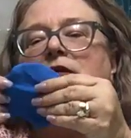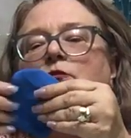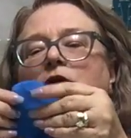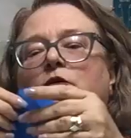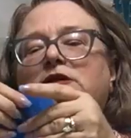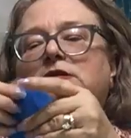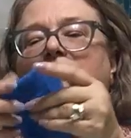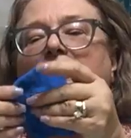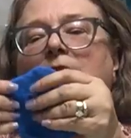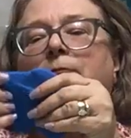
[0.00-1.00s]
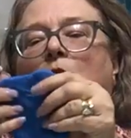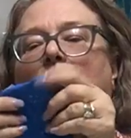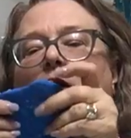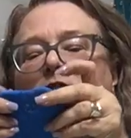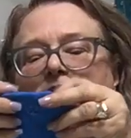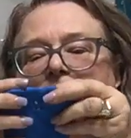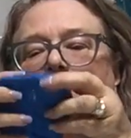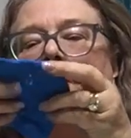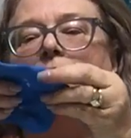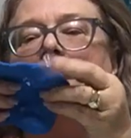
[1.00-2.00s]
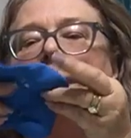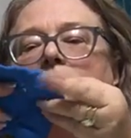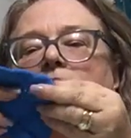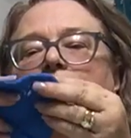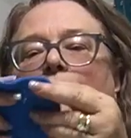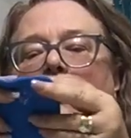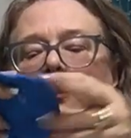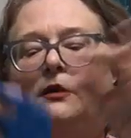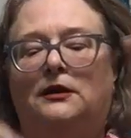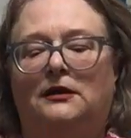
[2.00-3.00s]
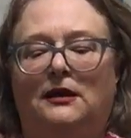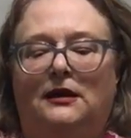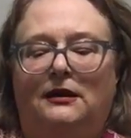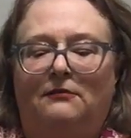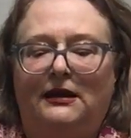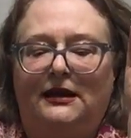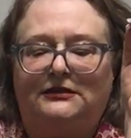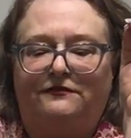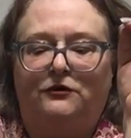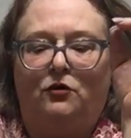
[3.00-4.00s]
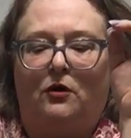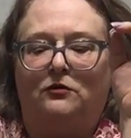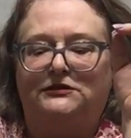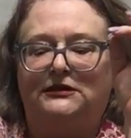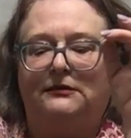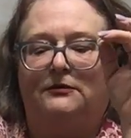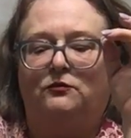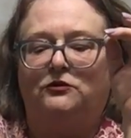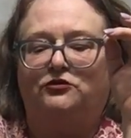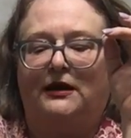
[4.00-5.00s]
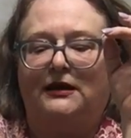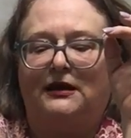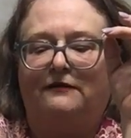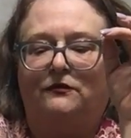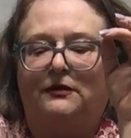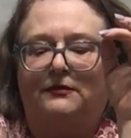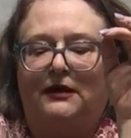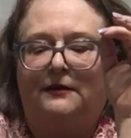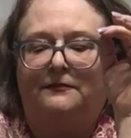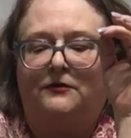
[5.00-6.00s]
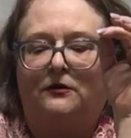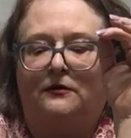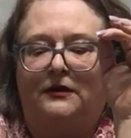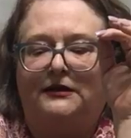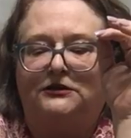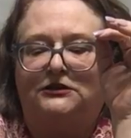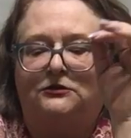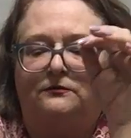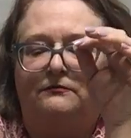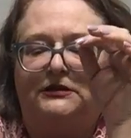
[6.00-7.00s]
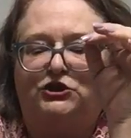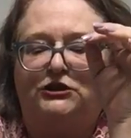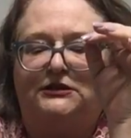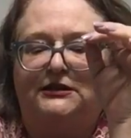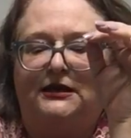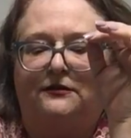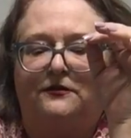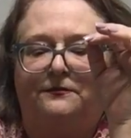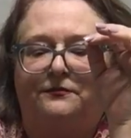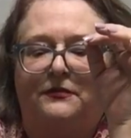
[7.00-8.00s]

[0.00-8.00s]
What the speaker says: We're going to make a pond for our frog, and mine has a few holes in it, but we'll try to cover them up, or I can smush it together.